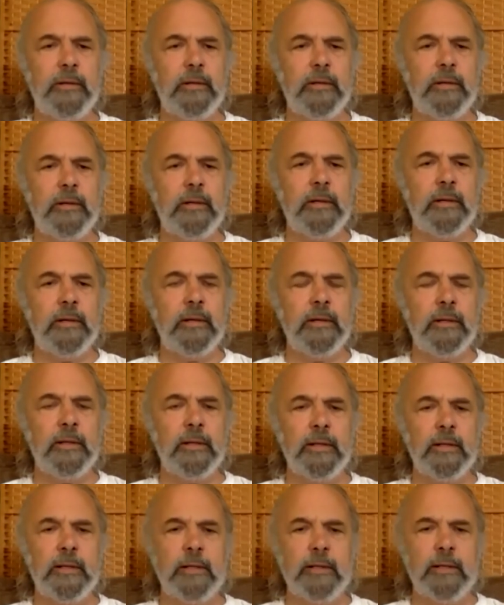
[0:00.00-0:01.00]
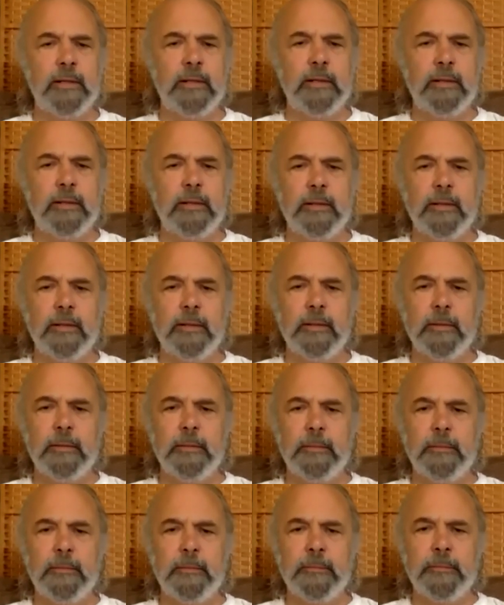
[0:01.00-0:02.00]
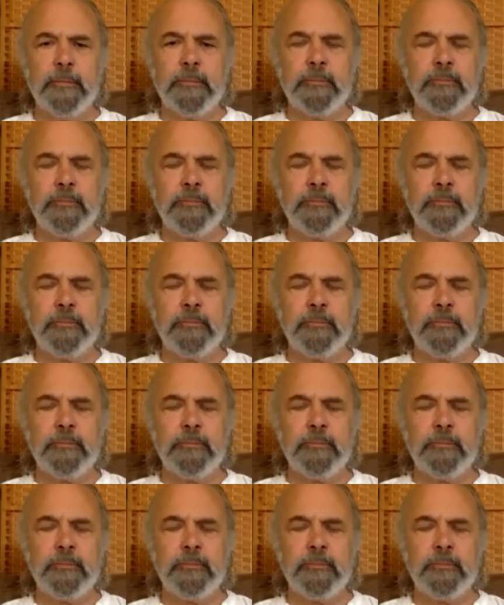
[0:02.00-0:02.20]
(silence)